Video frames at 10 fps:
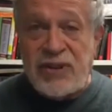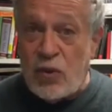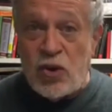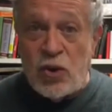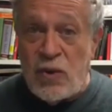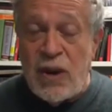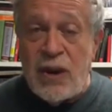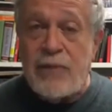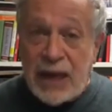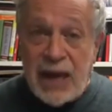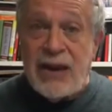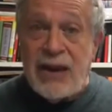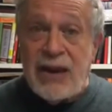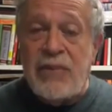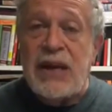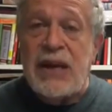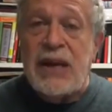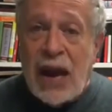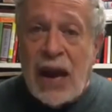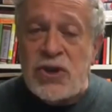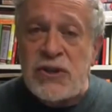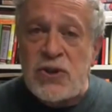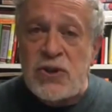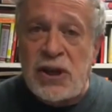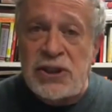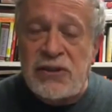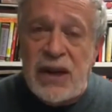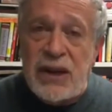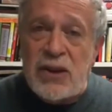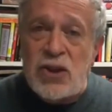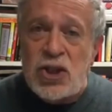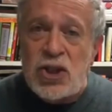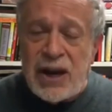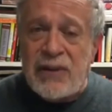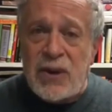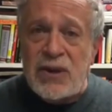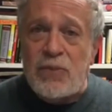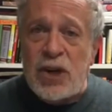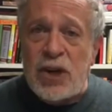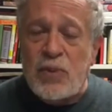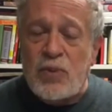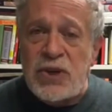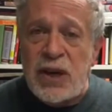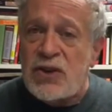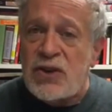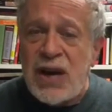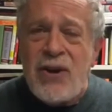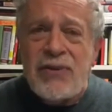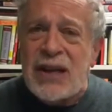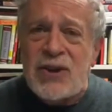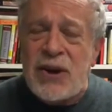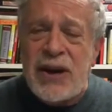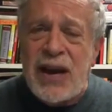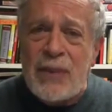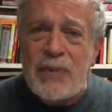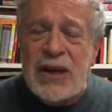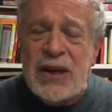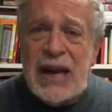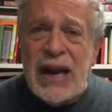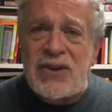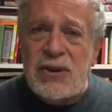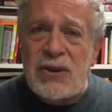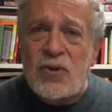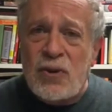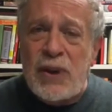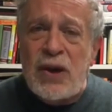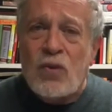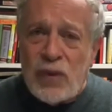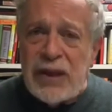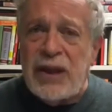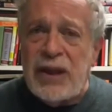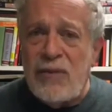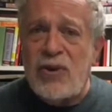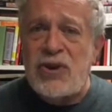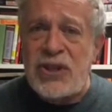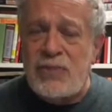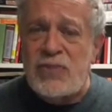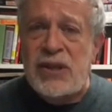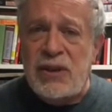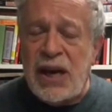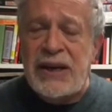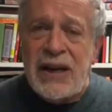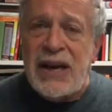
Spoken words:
If they do begin them, the House is in charge of the starting of those impeachment proceedings. And I don't think it's going to happen until Trump really oversteps the line